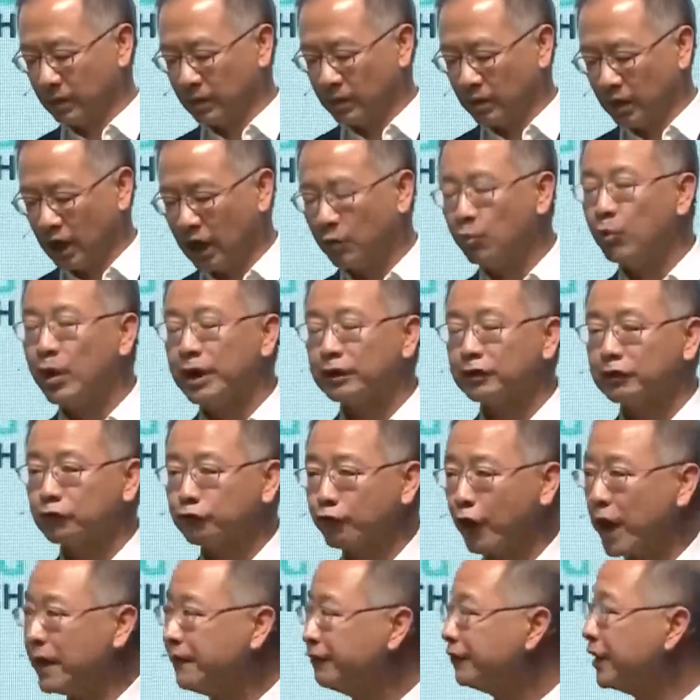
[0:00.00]
And we are
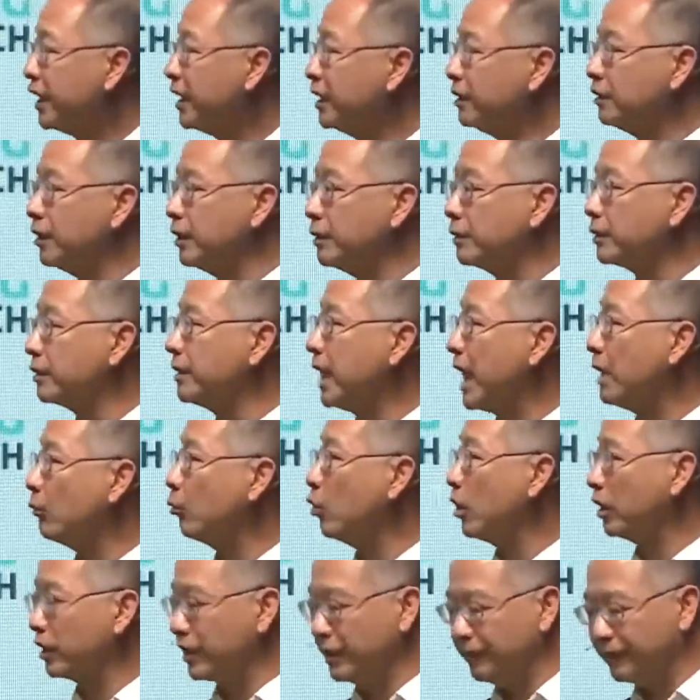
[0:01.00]
strengthening this
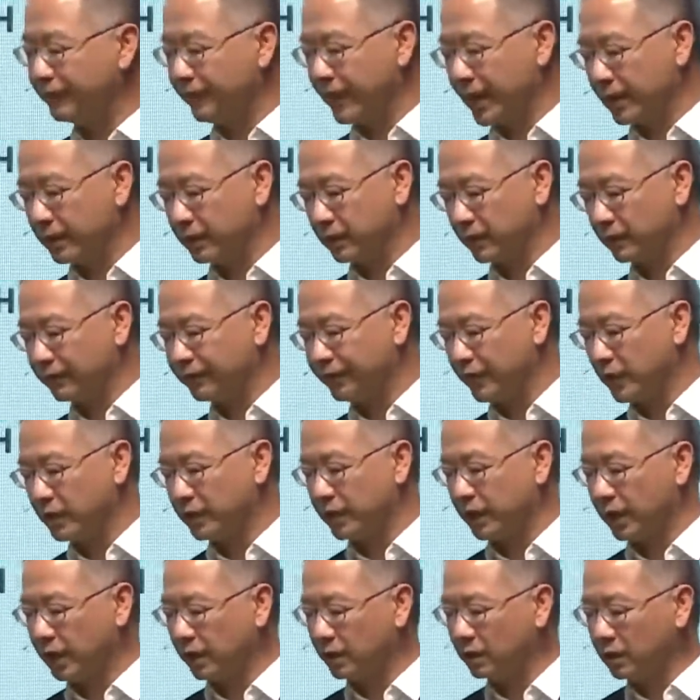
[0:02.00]
network effect
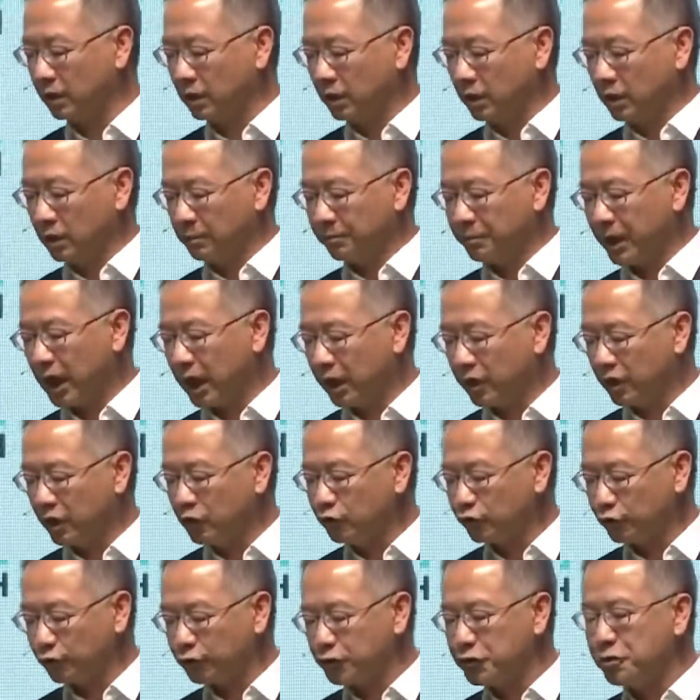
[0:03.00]
further by
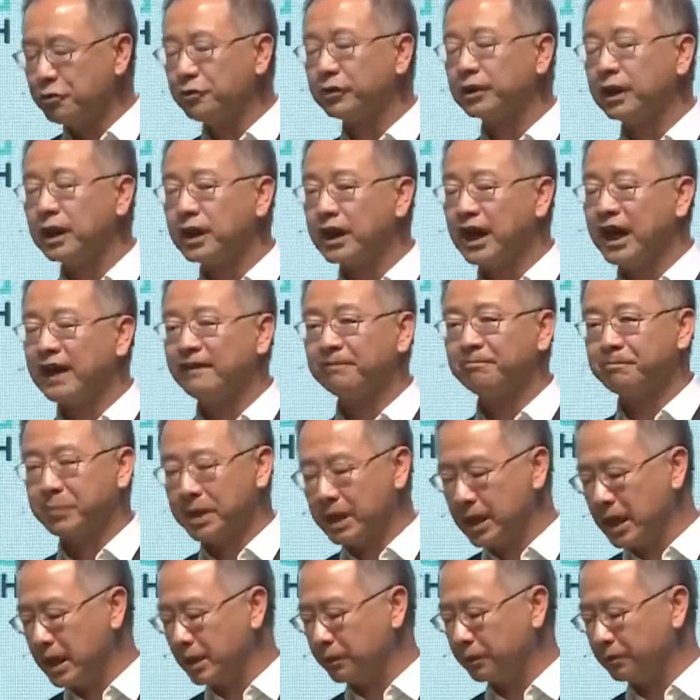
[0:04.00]
introducing
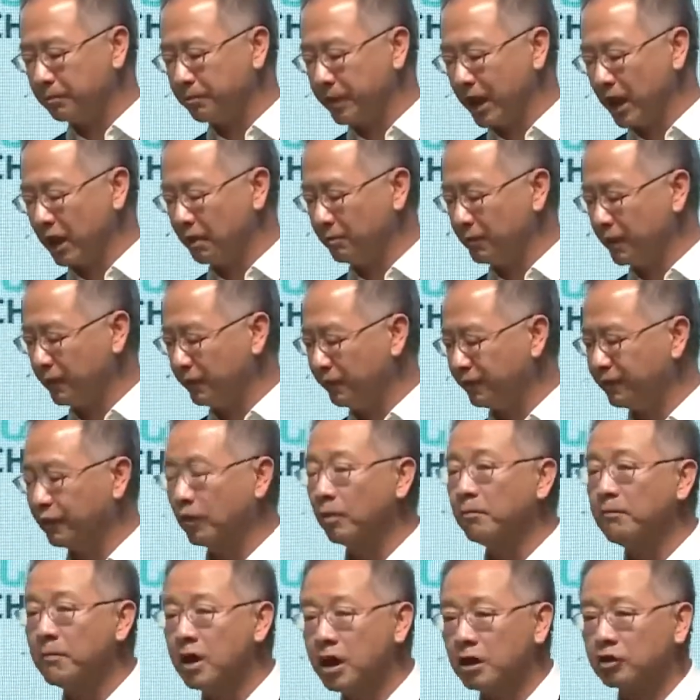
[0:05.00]
FPS payment for
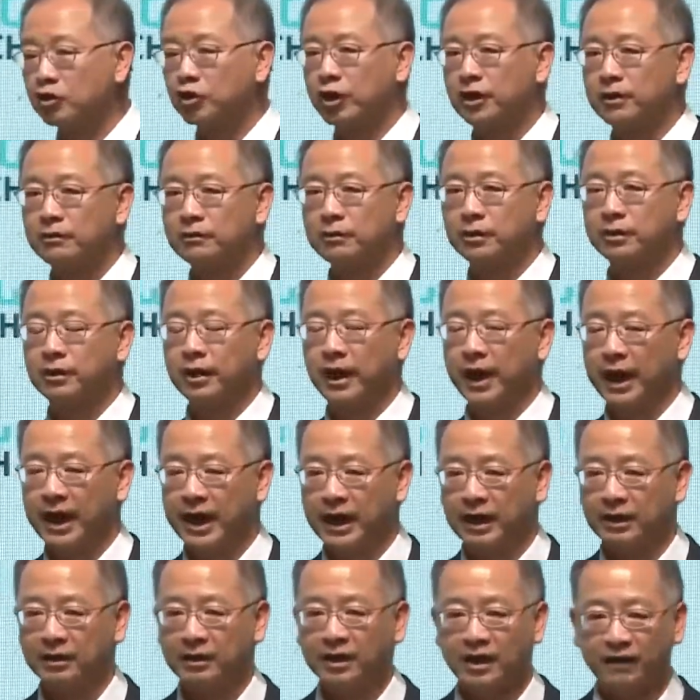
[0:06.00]
merchants
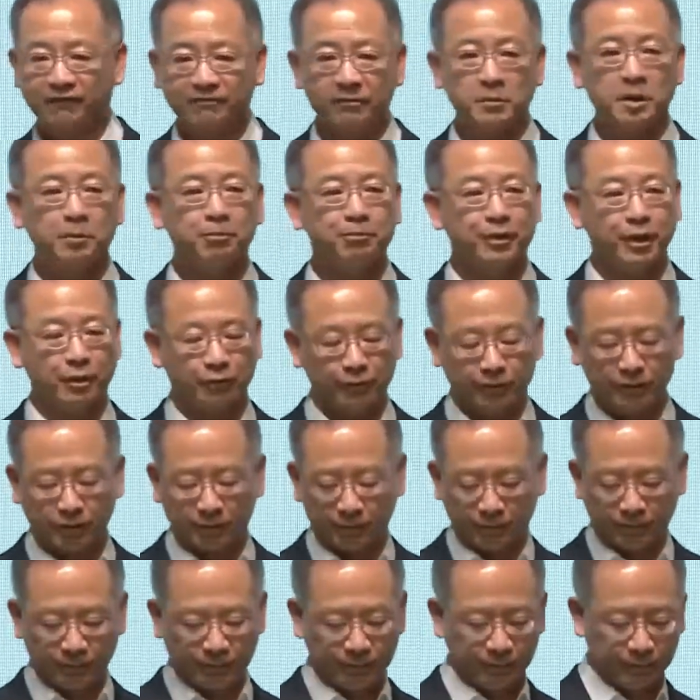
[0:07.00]
and government bills.
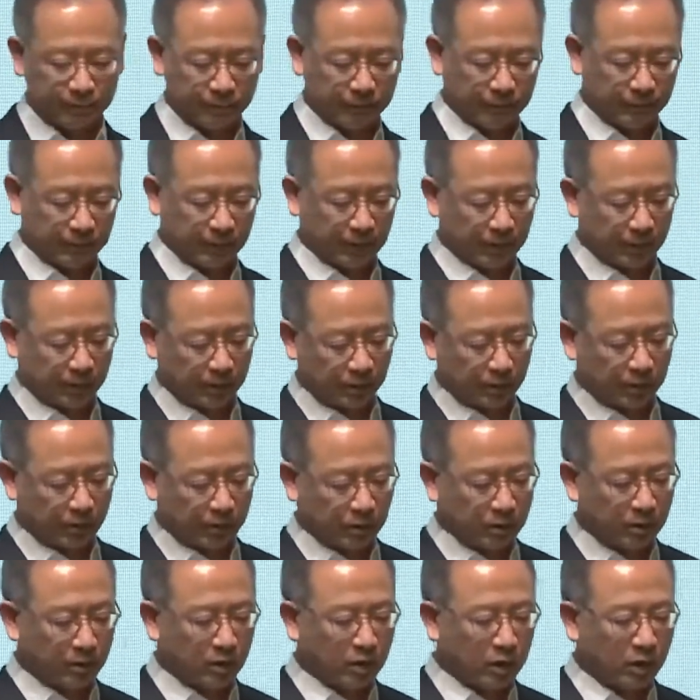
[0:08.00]

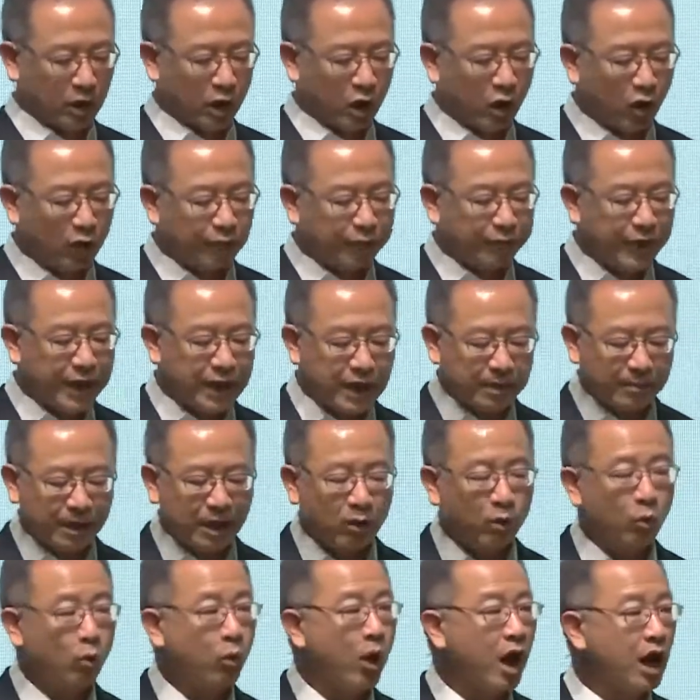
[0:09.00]
Or think
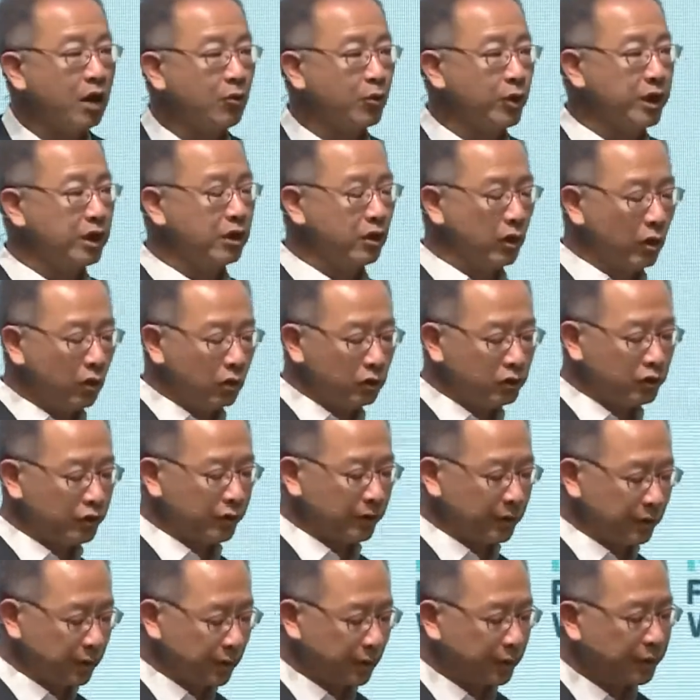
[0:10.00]
about why we launched
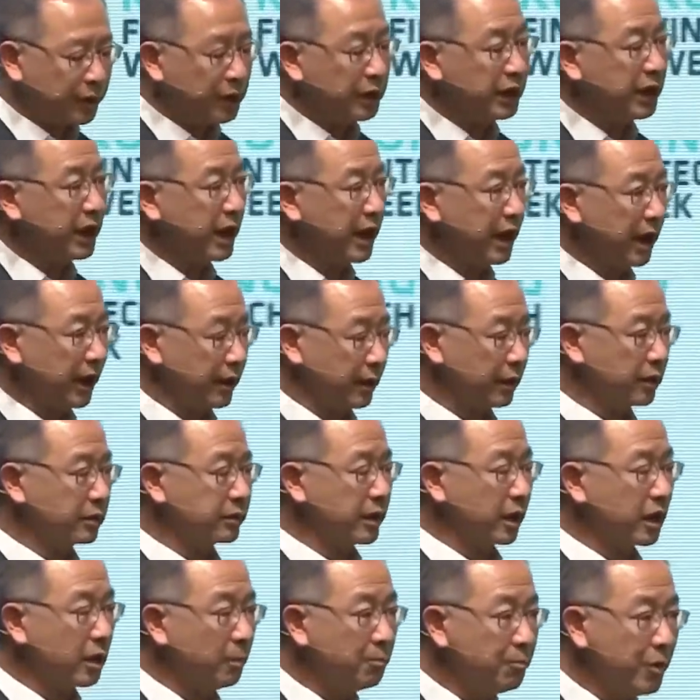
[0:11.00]
CDI, the
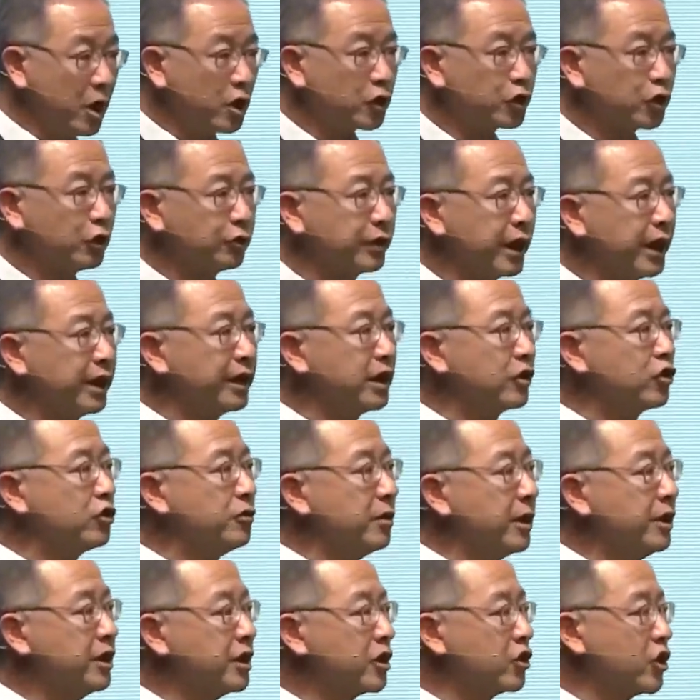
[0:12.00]
commercial data
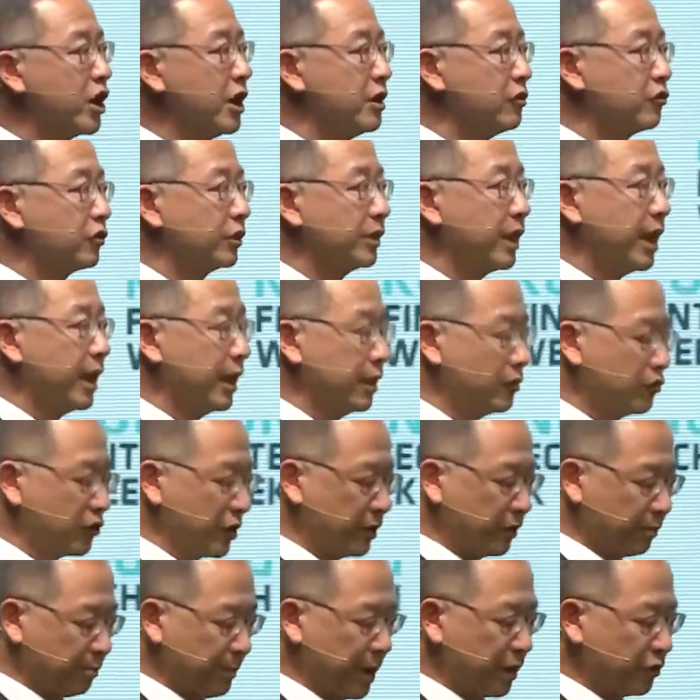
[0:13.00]
interchange that I
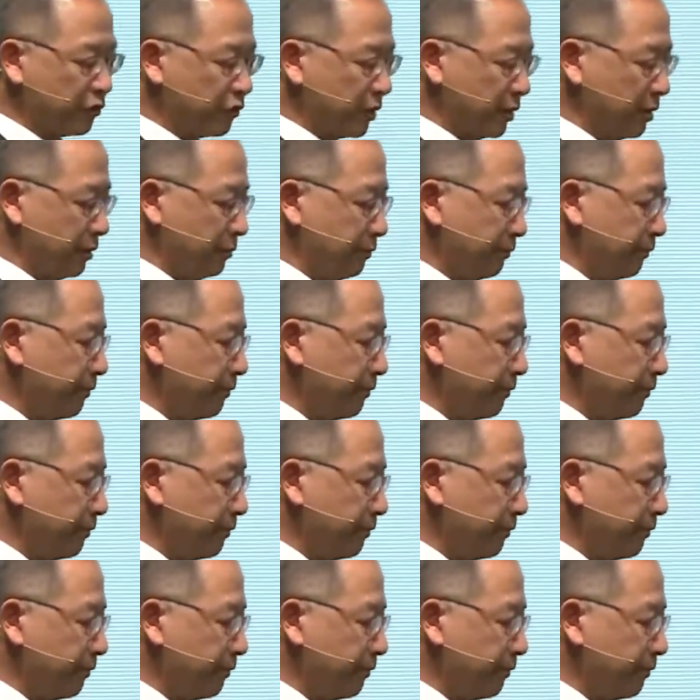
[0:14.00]
just mentioned.